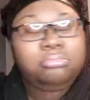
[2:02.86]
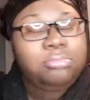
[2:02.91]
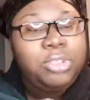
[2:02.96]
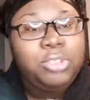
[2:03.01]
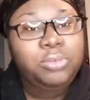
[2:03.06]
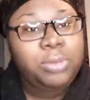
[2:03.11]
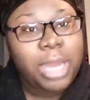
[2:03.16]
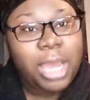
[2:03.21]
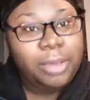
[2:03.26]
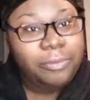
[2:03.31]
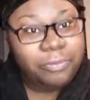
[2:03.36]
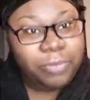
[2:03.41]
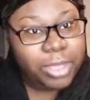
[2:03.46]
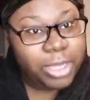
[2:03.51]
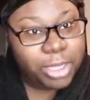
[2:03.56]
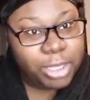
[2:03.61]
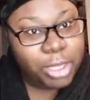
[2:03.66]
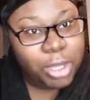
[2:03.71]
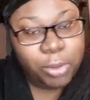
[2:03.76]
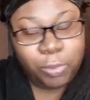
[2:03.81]
you're not
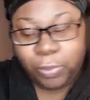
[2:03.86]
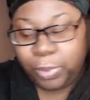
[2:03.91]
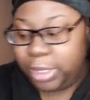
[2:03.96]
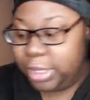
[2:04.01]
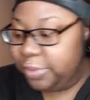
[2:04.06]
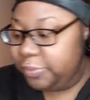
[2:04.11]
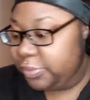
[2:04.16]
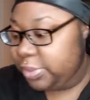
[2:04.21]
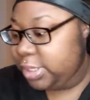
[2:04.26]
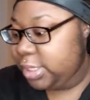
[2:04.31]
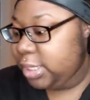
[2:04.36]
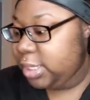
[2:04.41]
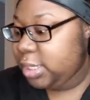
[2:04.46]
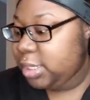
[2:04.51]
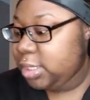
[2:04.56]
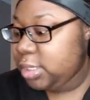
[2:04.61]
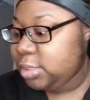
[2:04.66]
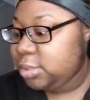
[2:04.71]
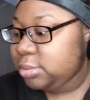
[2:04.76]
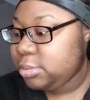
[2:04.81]
fitting your weave in
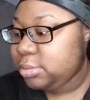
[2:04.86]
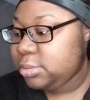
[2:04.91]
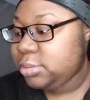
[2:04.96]
there.